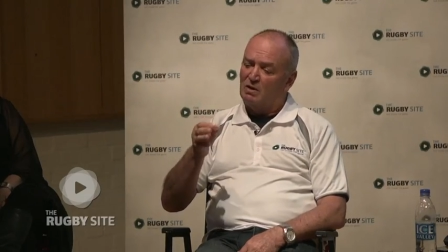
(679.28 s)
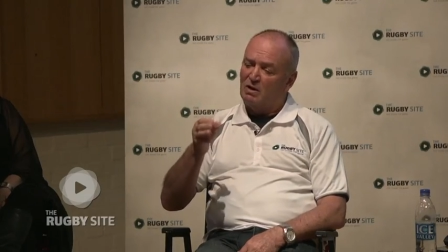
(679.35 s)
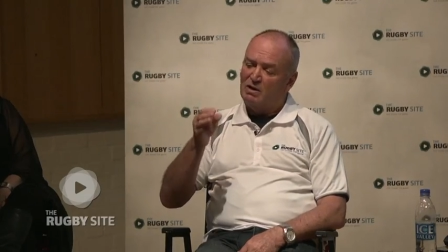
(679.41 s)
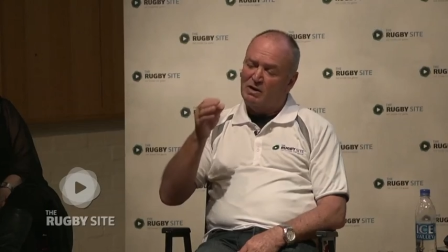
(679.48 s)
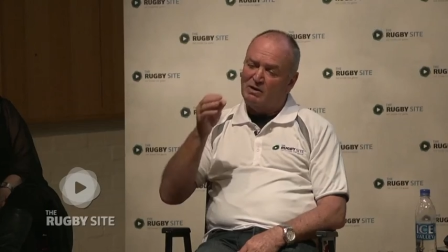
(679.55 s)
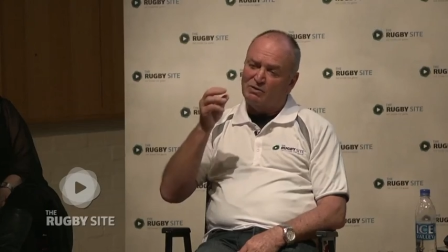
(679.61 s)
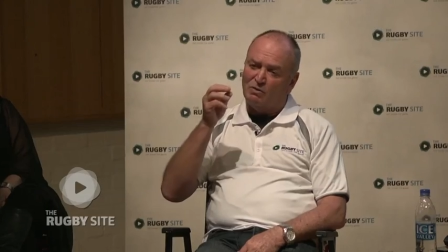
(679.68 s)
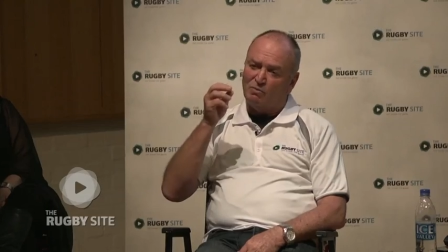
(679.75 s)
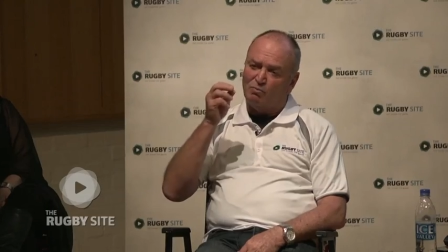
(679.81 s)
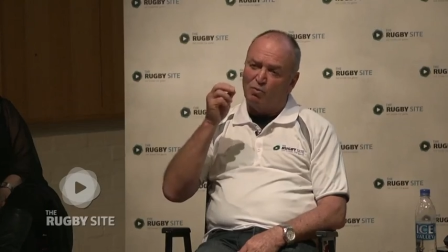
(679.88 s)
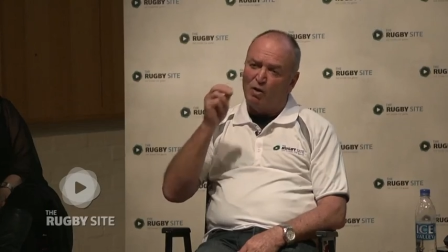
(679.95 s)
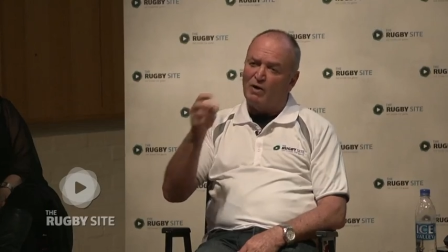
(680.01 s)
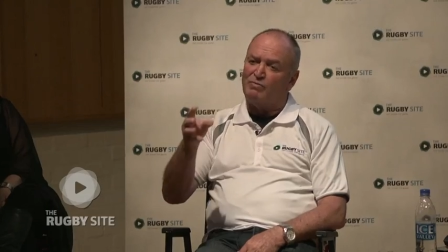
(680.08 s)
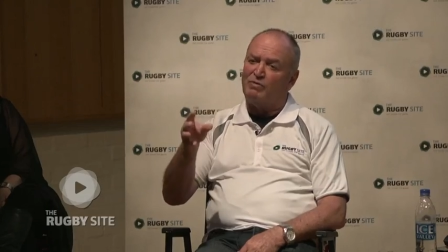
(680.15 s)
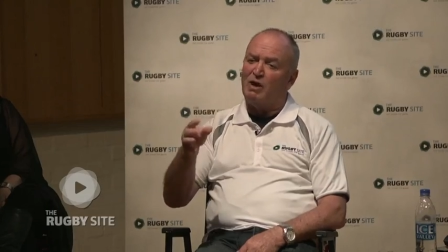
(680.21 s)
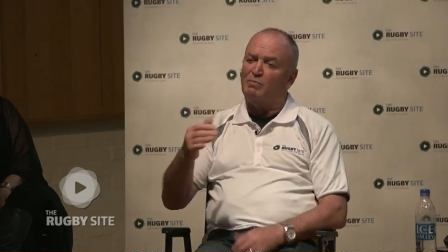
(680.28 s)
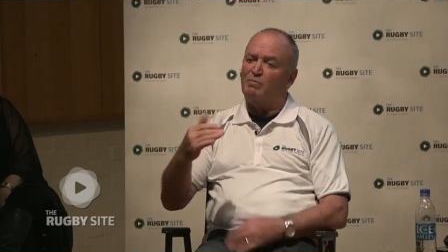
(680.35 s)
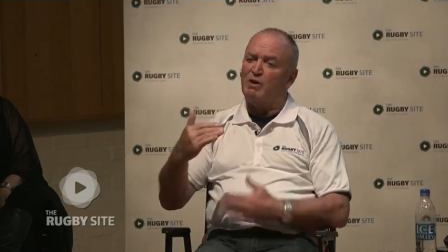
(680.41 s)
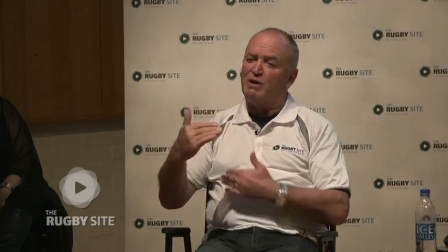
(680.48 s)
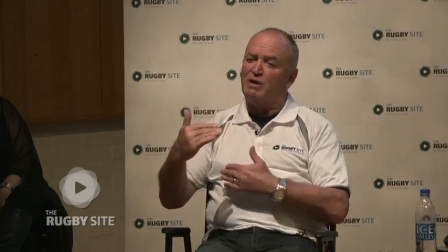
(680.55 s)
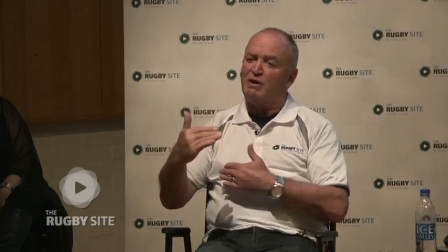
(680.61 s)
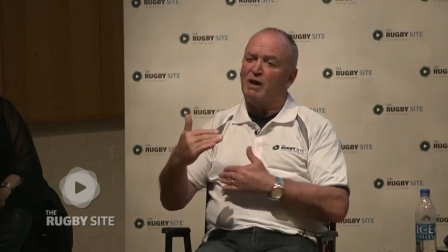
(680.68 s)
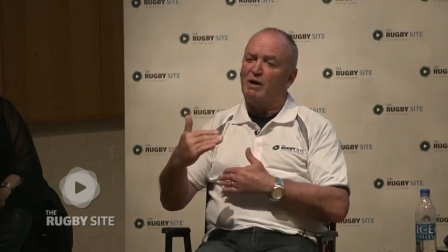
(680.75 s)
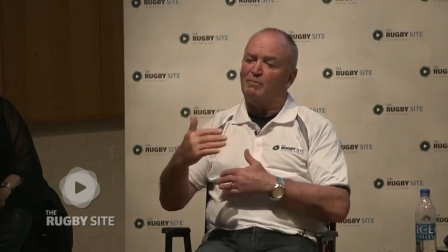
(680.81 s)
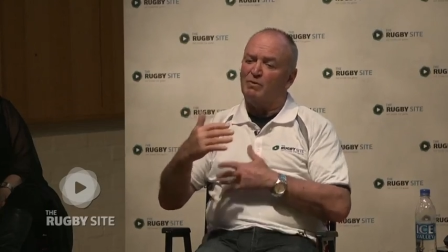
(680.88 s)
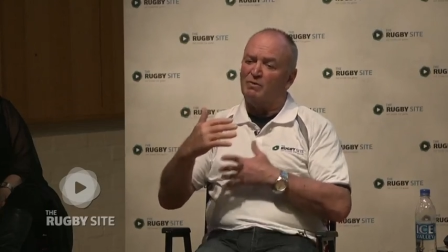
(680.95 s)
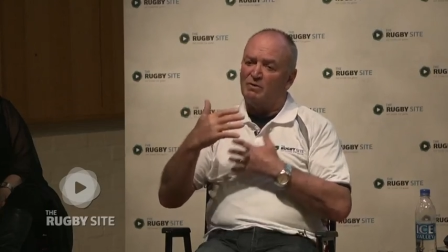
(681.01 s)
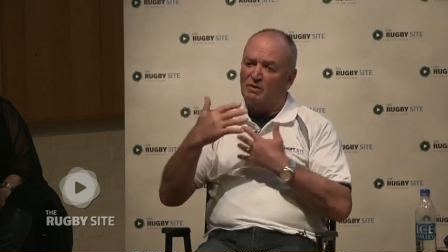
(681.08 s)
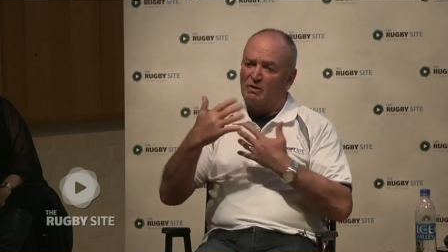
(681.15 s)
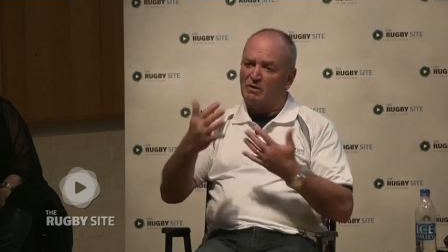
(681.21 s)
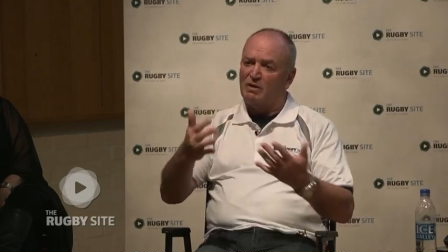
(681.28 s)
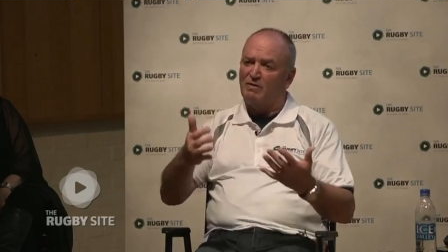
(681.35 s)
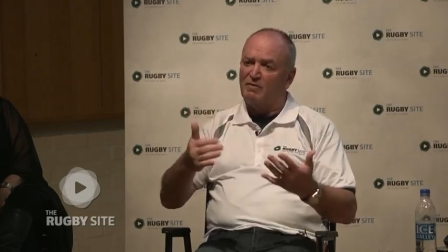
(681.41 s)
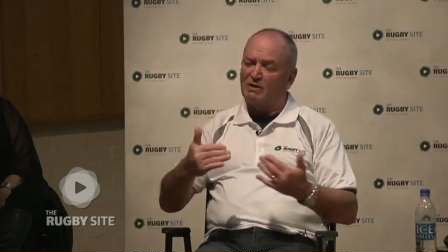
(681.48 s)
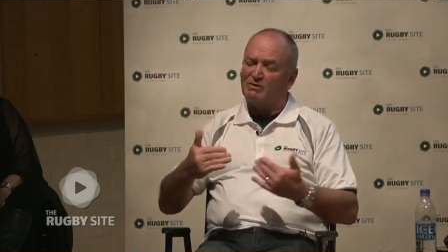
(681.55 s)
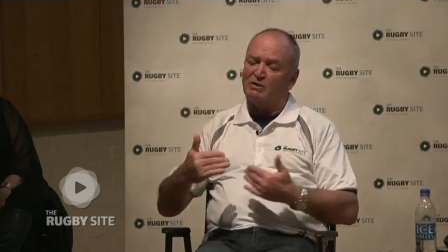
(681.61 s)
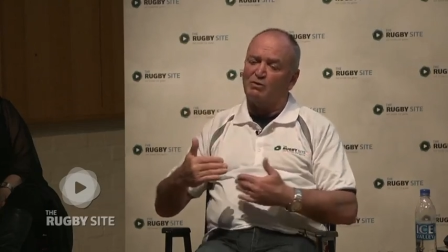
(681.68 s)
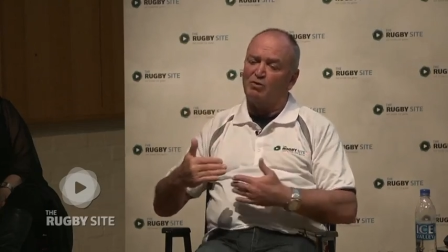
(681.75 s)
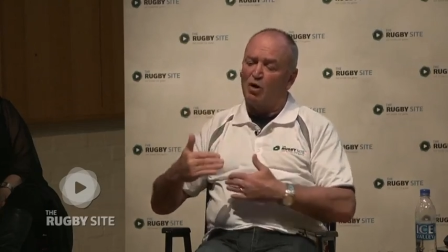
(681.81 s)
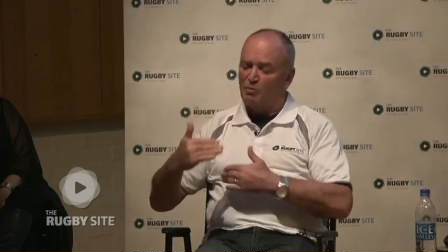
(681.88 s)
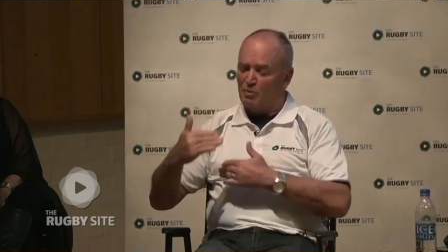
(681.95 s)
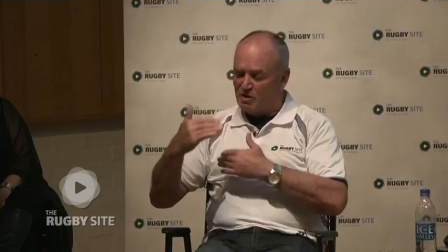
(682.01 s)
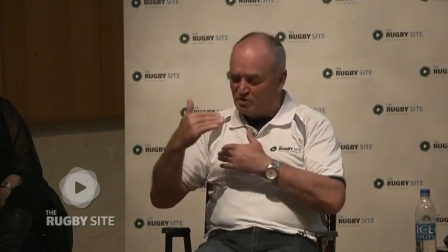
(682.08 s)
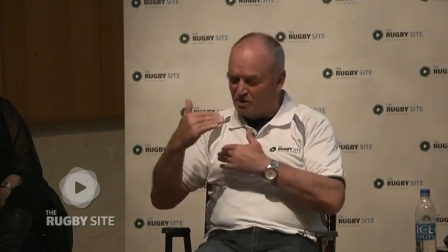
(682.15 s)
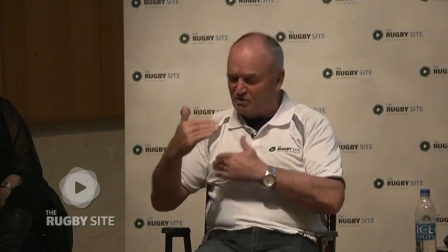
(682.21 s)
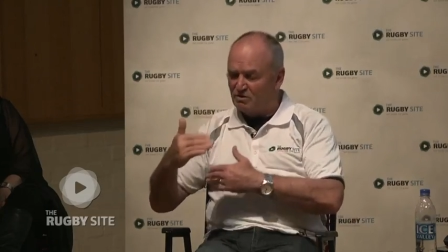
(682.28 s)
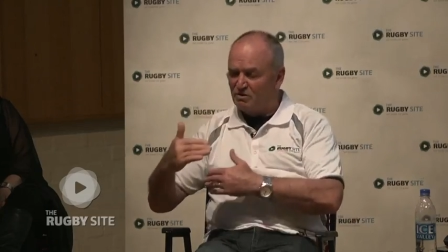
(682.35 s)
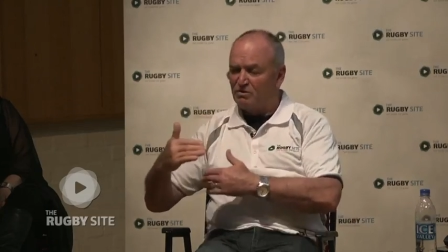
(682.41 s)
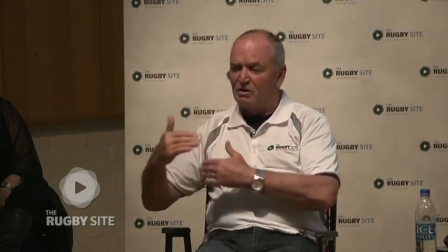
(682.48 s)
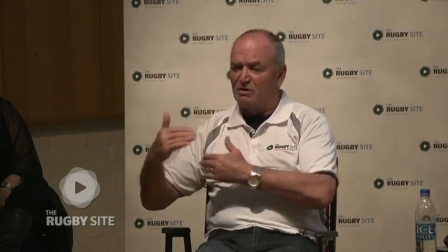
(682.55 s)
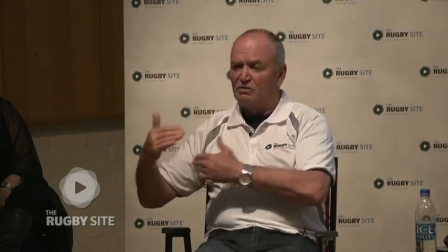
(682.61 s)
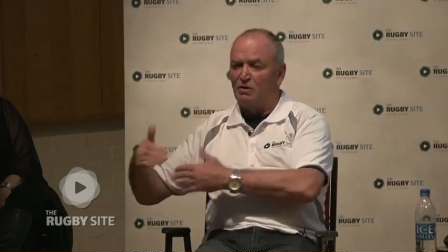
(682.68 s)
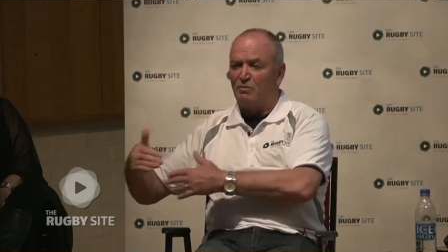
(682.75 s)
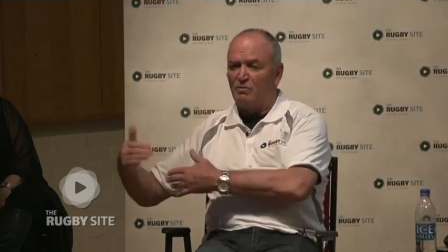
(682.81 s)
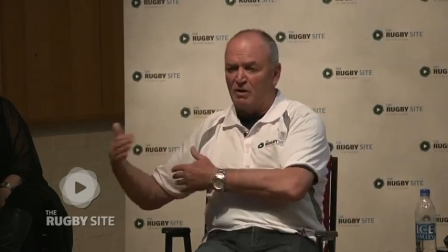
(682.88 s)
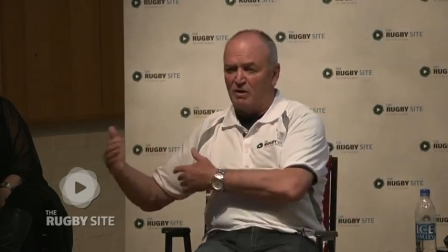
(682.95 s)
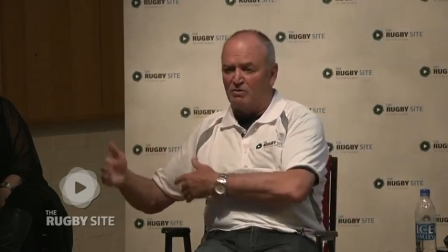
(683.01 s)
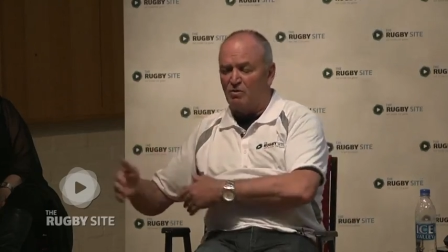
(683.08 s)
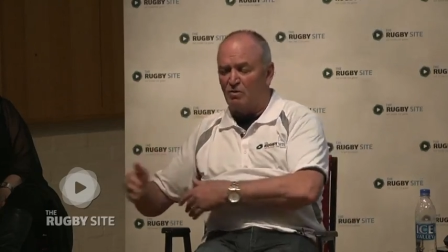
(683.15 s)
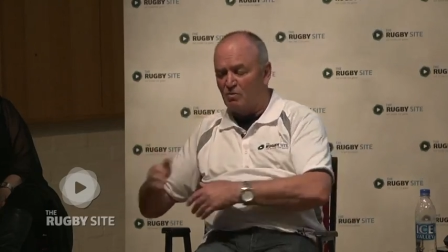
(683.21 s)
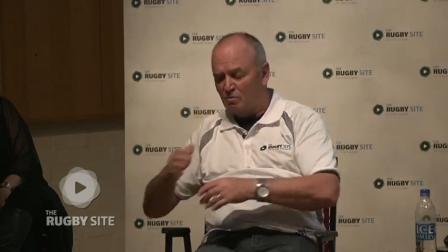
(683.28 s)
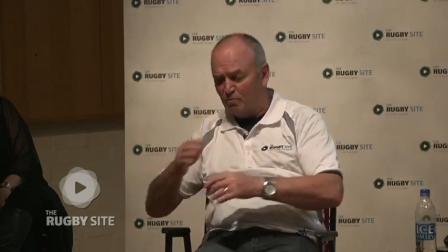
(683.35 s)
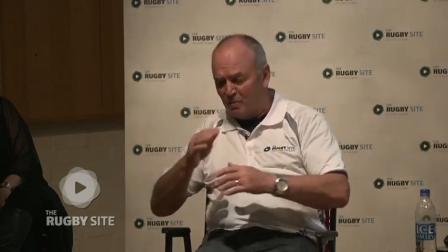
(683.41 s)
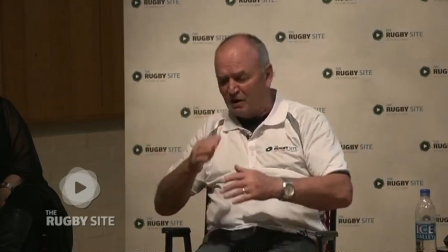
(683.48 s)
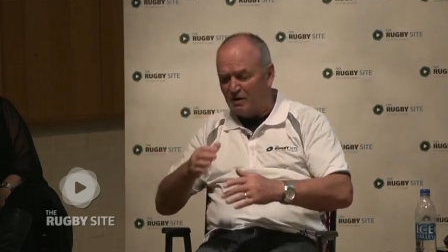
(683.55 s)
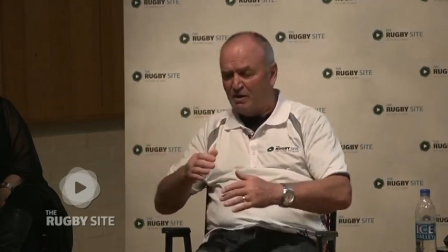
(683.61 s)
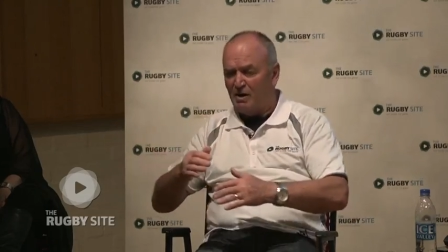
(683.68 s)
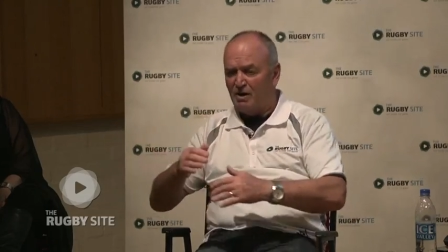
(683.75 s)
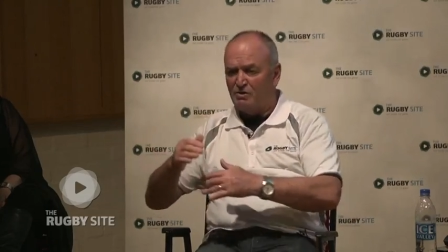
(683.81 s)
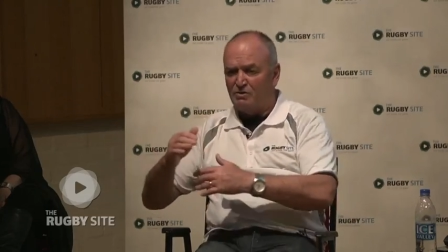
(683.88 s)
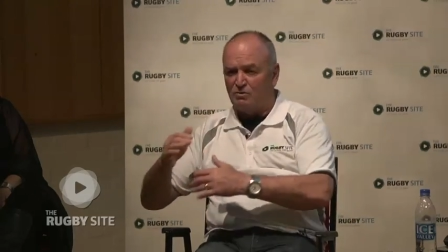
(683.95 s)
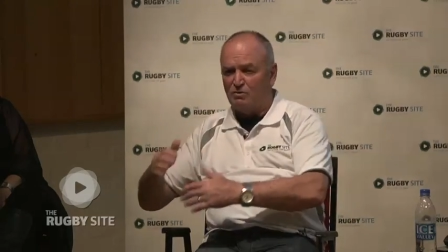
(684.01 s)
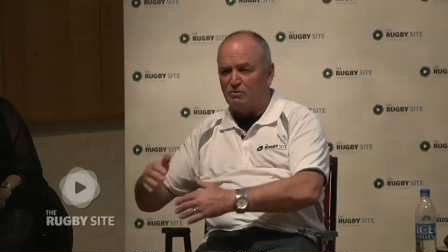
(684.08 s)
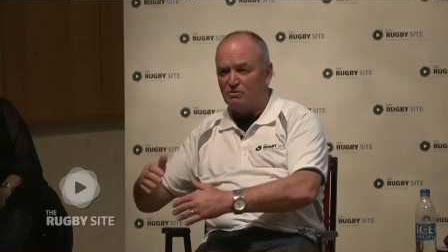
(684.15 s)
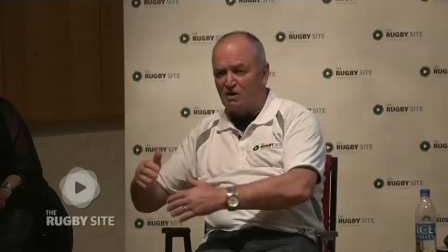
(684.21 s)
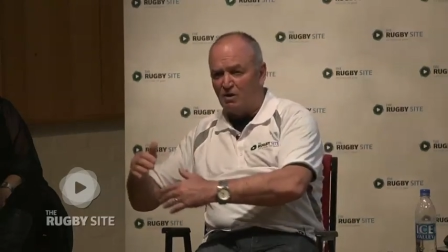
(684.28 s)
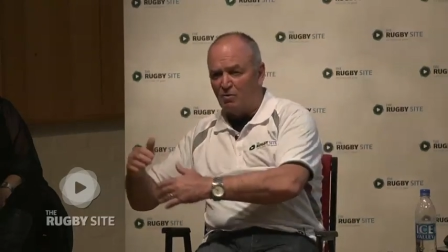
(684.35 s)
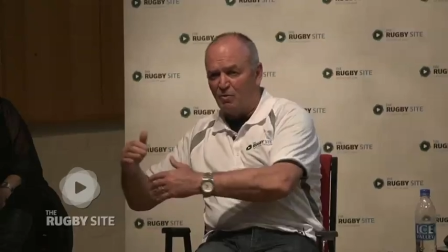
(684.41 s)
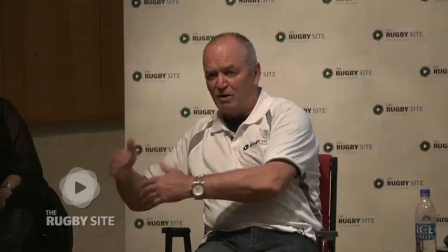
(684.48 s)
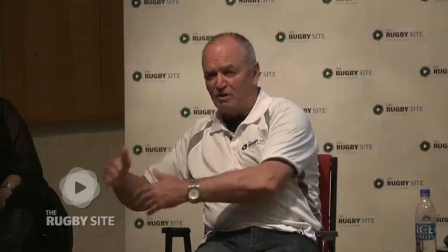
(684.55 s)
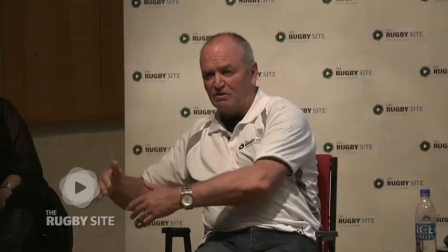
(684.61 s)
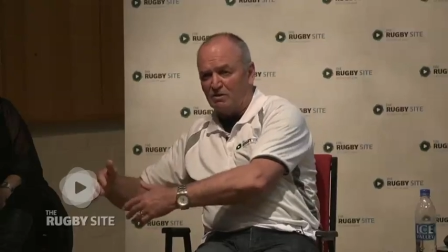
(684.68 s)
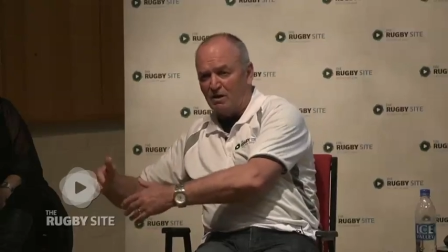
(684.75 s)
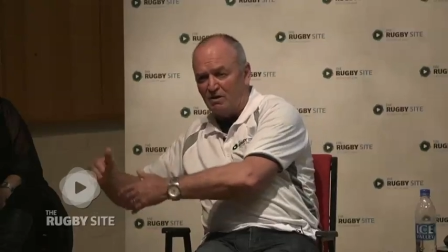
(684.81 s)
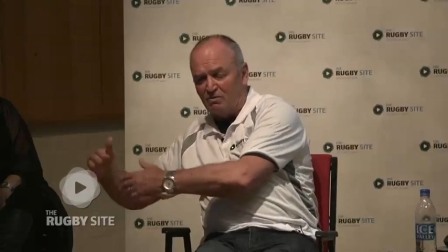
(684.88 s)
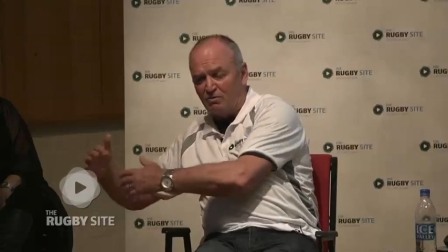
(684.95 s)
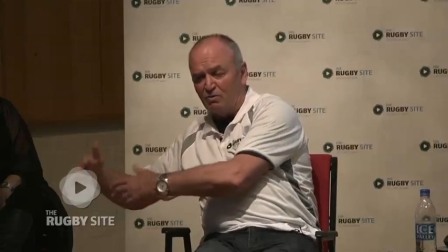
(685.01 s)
He needs to write that meeting up, give us a copy, these are the things I'm going to do Monday, Tuesday, Wednesday,